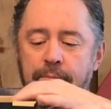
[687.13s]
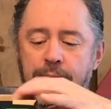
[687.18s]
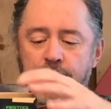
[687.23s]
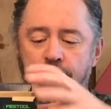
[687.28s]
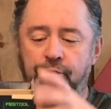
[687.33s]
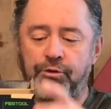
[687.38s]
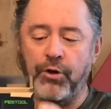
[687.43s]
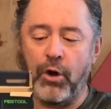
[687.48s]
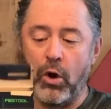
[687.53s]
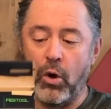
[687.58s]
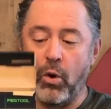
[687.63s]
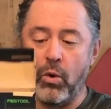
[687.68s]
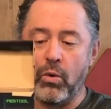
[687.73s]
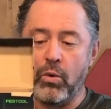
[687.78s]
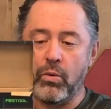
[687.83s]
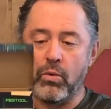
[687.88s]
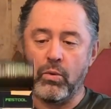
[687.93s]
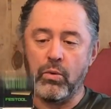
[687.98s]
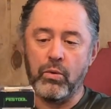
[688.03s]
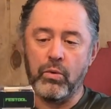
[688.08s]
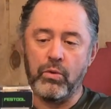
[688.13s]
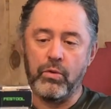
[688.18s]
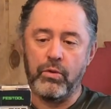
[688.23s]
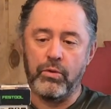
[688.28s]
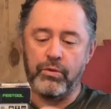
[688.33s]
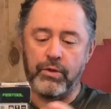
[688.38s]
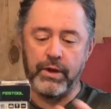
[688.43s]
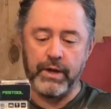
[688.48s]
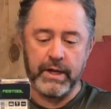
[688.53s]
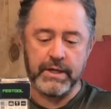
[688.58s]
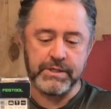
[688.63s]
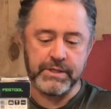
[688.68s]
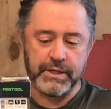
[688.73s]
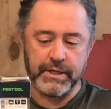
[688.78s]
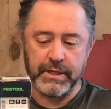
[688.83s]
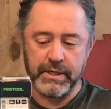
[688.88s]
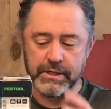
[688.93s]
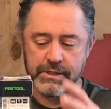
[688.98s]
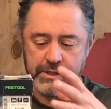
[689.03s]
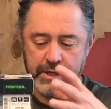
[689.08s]
So the nice
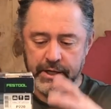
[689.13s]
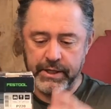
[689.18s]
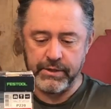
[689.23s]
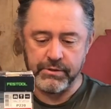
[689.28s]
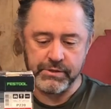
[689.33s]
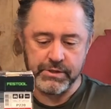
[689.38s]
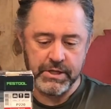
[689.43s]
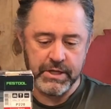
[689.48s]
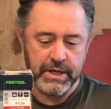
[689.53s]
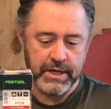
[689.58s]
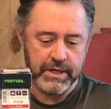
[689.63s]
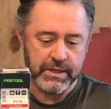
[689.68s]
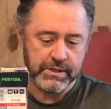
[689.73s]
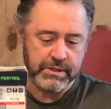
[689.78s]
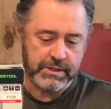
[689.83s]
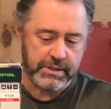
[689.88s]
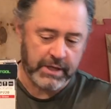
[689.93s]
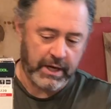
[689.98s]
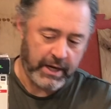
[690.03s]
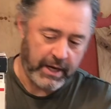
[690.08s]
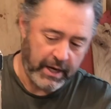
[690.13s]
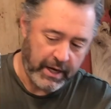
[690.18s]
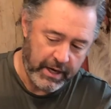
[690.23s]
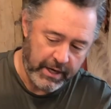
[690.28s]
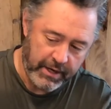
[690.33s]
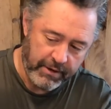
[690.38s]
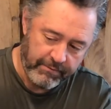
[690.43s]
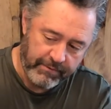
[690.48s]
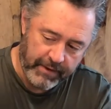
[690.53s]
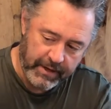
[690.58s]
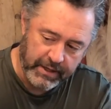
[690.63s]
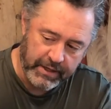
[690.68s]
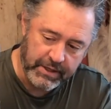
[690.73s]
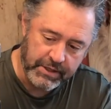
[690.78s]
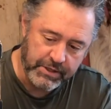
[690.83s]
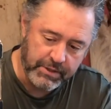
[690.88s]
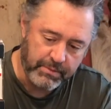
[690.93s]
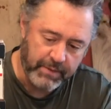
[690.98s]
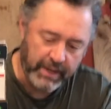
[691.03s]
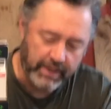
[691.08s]
thing is I use these, and if I
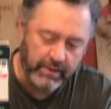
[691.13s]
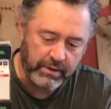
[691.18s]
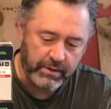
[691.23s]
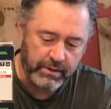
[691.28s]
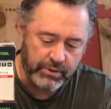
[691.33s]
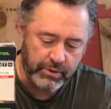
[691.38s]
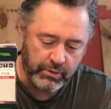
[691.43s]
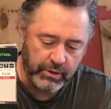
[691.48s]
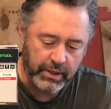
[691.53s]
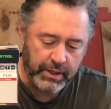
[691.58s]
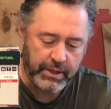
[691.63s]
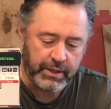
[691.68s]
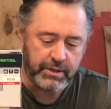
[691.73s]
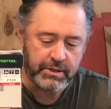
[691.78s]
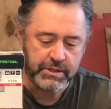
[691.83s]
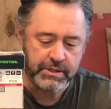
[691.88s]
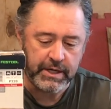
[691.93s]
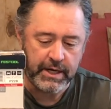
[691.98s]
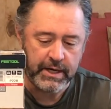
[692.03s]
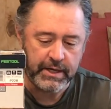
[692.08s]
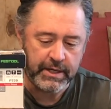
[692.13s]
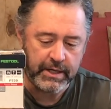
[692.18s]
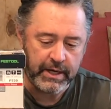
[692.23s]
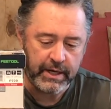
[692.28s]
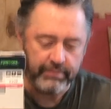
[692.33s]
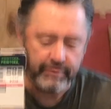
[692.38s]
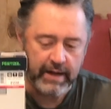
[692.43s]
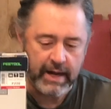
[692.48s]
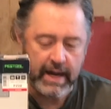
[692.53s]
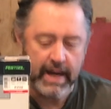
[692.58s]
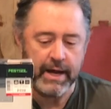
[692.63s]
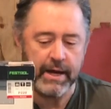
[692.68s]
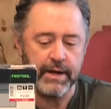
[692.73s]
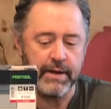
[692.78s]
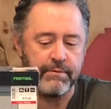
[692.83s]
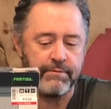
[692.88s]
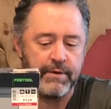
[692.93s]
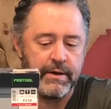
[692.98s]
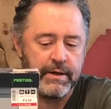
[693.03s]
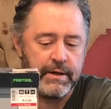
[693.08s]
need to do linear sanding, I've got
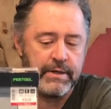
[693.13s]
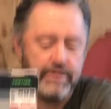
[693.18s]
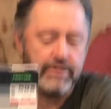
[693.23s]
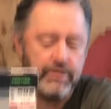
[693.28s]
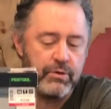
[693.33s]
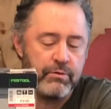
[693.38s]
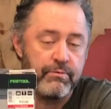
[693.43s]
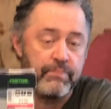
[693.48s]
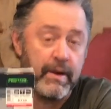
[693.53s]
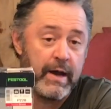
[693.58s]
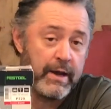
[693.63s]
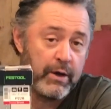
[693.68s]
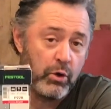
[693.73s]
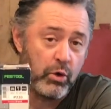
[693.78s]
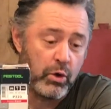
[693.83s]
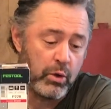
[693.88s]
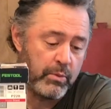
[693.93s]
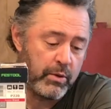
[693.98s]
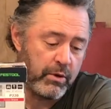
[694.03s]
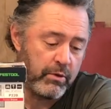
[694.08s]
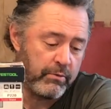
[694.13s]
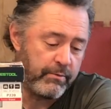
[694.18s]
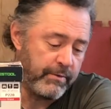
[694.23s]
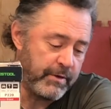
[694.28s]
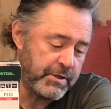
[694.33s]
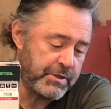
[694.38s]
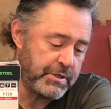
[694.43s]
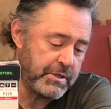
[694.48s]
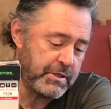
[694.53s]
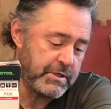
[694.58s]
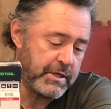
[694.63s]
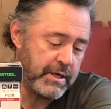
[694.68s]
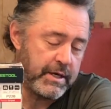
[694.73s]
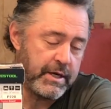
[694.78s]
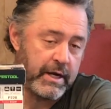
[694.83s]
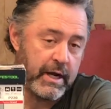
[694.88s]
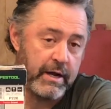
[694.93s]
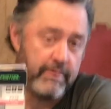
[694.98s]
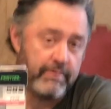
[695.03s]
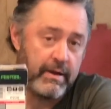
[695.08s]
it. If I need to do fine orbital finishing
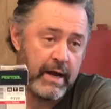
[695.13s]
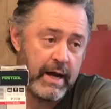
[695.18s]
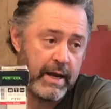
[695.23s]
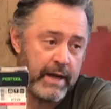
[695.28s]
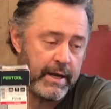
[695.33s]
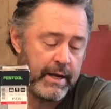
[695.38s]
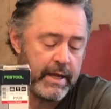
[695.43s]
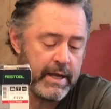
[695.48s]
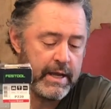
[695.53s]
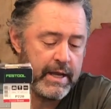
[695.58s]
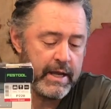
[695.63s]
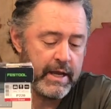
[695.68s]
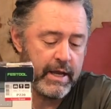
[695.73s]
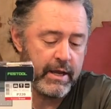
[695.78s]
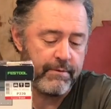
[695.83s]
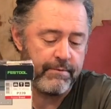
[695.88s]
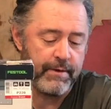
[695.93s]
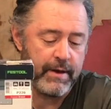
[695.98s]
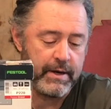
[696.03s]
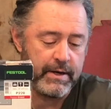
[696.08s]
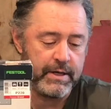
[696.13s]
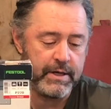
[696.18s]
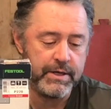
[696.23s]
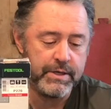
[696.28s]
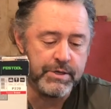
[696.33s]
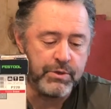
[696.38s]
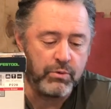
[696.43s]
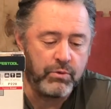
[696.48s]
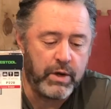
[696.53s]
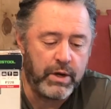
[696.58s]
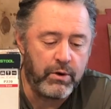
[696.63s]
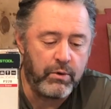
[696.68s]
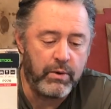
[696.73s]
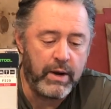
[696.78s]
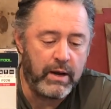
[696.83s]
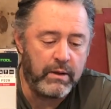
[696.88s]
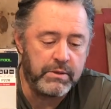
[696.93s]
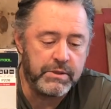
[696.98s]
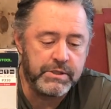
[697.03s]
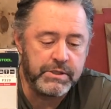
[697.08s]
sanding, I've got it. If I need to run
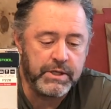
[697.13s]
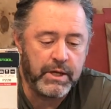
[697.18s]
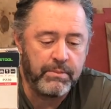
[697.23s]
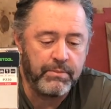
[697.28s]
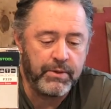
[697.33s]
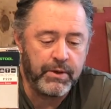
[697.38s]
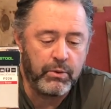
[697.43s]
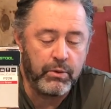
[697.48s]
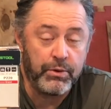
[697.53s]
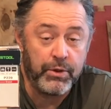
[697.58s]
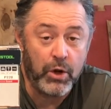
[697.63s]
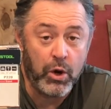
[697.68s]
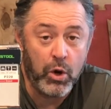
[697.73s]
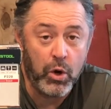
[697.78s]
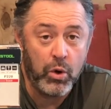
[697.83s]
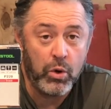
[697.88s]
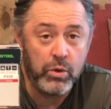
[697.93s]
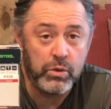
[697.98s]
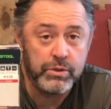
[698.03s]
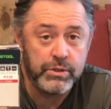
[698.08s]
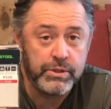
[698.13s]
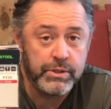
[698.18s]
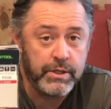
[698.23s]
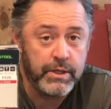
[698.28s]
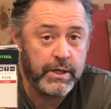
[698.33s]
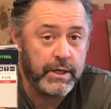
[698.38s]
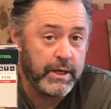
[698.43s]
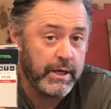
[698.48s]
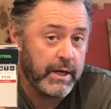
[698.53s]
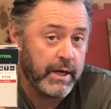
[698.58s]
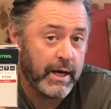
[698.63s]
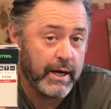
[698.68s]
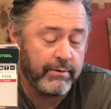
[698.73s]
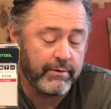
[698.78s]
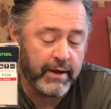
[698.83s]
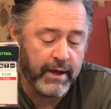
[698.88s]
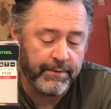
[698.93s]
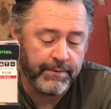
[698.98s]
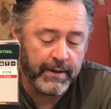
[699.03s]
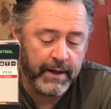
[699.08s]
around something with a hose,
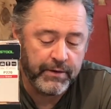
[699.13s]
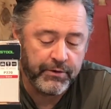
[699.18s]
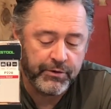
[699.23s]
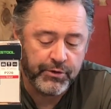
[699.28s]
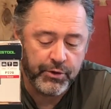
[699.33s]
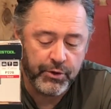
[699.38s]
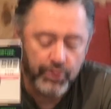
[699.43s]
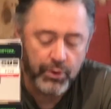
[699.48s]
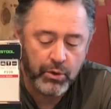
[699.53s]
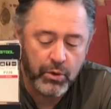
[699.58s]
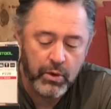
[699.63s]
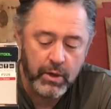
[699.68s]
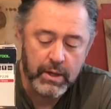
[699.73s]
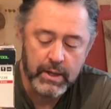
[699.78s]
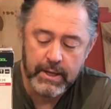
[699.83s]
I've got that too.